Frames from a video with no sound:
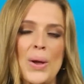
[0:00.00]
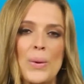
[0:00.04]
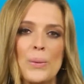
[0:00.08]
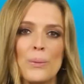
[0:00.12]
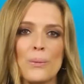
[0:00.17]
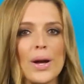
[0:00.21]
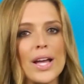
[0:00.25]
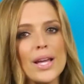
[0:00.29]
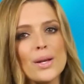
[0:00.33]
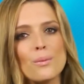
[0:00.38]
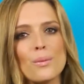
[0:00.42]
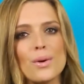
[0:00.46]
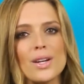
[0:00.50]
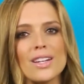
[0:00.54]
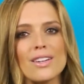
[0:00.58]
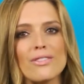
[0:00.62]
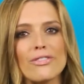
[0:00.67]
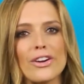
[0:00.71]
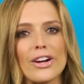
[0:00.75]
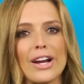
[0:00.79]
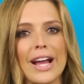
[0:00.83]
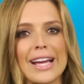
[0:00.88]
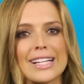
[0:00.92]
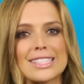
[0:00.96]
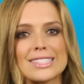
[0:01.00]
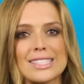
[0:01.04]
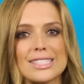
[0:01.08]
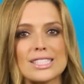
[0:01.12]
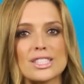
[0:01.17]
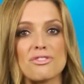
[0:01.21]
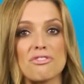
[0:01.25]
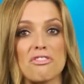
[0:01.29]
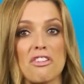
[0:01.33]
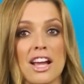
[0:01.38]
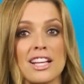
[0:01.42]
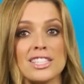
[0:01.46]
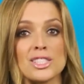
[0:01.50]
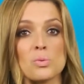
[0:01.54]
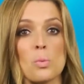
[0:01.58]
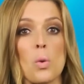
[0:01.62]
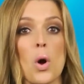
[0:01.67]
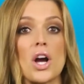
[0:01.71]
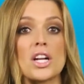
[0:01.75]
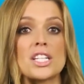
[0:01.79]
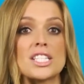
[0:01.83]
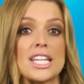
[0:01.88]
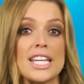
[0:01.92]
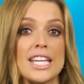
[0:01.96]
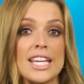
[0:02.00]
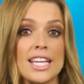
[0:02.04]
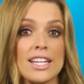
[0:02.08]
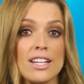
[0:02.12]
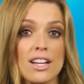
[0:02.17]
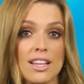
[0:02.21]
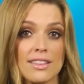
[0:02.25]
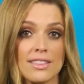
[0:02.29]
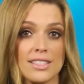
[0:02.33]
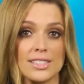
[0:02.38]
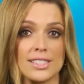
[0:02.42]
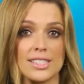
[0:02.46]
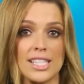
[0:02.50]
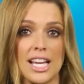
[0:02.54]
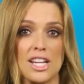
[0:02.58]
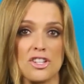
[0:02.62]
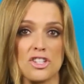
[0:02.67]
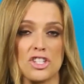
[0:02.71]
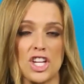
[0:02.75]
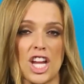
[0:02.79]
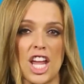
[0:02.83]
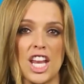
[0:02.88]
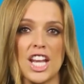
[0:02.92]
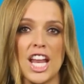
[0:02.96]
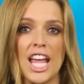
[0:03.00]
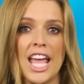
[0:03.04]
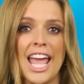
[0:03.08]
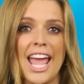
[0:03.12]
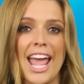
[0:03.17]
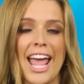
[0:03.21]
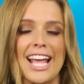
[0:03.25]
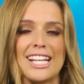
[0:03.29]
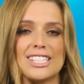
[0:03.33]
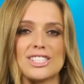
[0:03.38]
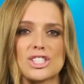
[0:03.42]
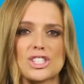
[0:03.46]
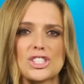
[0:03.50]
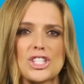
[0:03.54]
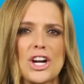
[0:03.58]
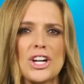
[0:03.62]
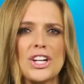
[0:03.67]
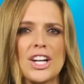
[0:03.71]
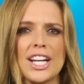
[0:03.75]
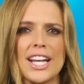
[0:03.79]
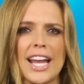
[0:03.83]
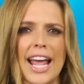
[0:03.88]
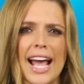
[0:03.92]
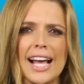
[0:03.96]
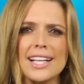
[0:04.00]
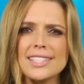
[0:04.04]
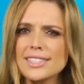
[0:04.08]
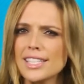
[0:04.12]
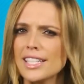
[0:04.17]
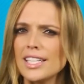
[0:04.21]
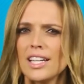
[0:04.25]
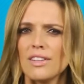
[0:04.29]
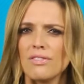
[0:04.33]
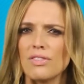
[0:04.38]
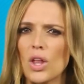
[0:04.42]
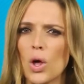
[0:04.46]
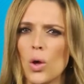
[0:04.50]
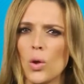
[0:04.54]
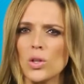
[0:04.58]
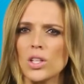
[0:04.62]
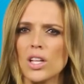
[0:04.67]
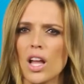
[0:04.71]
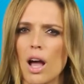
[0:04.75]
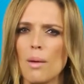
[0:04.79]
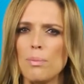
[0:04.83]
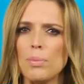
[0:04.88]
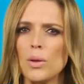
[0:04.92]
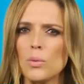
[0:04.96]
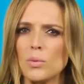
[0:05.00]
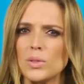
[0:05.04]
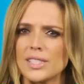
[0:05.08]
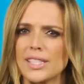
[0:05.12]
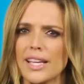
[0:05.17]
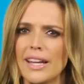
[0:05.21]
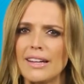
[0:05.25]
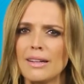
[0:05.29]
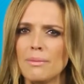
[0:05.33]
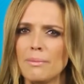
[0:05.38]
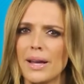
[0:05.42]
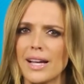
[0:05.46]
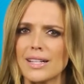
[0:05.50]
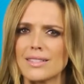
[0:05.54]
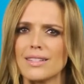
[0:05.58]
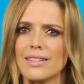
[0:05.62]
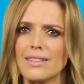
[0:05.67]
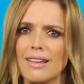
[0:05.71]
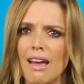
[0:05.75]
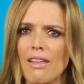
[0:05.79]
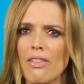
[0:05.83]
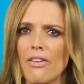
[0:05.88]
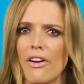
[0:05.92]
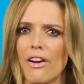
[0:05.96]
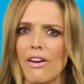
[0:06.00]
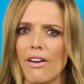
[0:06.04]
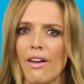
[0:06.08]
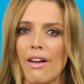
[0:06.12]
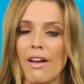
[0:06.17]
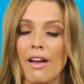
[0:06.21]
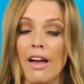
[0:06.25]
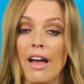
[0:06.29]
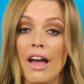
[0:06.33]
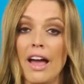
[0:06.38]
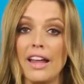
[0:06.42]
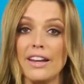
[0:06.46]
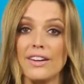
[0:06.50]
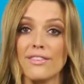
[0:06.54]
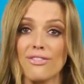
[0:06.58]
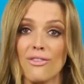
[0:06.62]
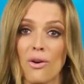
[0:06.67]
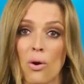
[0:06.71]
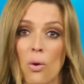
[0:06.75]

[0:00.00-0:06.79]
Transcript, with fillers: when one of her ex's friends walked in on the session and started asking if the old couple was getting back together. And of